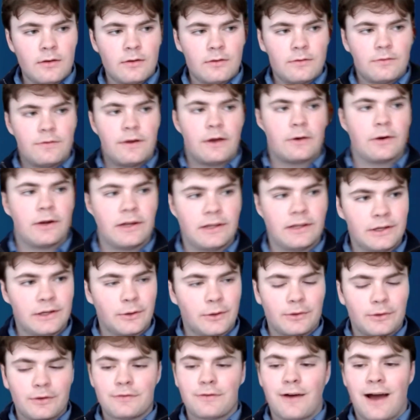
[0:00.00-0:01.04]
very,
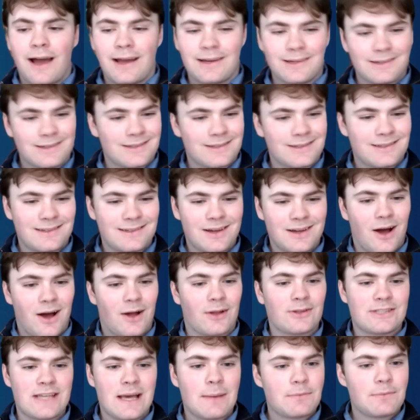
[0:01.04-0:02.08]
defined
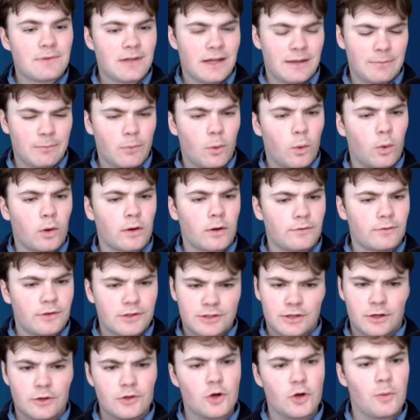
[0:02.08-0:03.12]
concept and more of
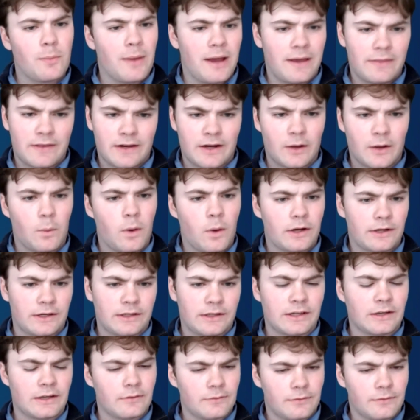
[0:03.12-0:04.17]
just a domain that I wanted to
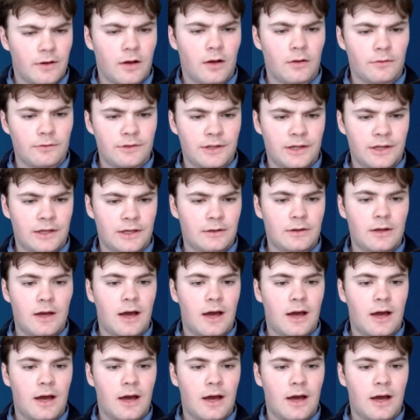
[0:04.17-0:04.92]
get involved in.